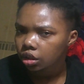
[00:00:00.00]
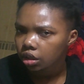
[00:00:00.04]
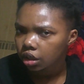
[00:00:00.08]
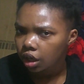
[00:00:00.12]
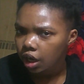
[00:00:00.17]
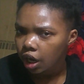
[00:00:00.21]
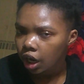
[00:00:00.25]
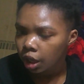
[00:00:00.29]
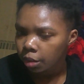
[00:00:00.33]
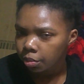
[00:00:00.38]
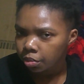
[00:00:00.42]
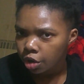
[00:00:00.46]

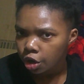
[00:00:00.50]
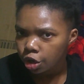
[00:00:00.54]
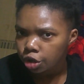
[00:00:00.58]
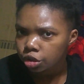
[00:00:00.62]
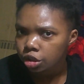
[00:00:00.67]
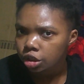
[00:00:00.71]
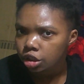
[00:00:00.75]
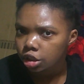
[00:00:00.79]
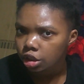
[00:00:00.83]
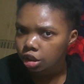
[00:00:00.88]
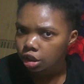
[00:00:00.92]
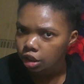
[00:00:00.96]
I
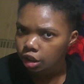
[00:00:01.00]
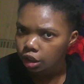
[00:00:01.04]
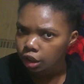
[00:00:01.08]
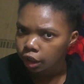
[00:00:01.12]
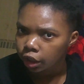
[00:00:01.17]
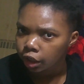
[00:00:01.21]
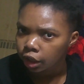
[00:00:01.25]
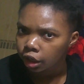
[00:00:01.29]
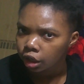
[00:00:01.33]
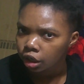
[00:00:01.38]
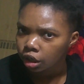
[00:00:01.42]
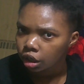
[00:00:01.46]
posted it
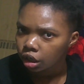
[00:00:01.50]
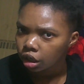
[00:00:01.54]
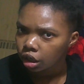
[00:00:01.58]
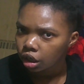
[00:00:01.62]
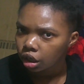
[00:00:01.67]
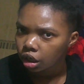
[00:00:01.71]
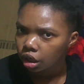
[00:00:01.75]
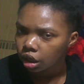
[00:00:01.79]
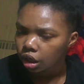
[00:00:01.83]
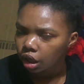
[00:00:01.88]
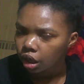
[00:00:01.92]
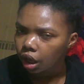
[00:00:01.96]
there
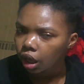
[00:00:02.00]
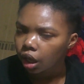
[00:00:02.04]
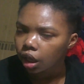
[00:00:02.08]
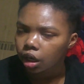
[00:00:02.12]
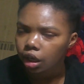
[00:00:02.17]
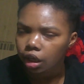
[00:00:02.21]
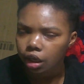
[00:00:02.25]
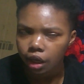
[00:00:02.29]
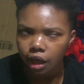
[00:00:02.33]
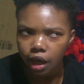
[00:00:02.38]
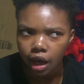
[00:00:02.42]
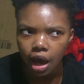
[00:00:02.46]
and
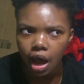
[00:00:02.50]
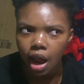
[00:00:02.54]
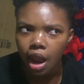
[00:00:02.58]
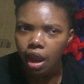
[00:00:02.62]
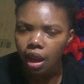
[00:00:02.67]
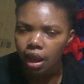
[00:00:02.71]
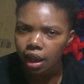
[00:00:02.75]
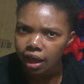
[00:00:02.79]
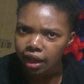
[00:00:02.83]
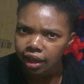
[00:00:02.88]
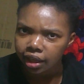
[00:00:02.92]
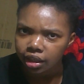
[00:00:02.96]
it got
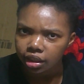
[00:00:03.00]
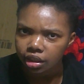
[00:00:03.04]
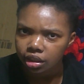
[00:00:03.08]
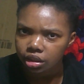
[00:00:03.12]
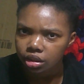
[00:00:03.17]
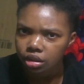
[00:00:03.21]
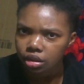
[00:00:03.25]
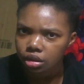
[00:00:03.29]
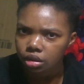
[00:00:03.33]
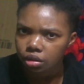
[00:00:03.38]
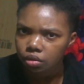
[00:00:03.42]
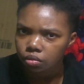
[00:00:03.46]

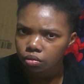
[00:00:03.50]
likes.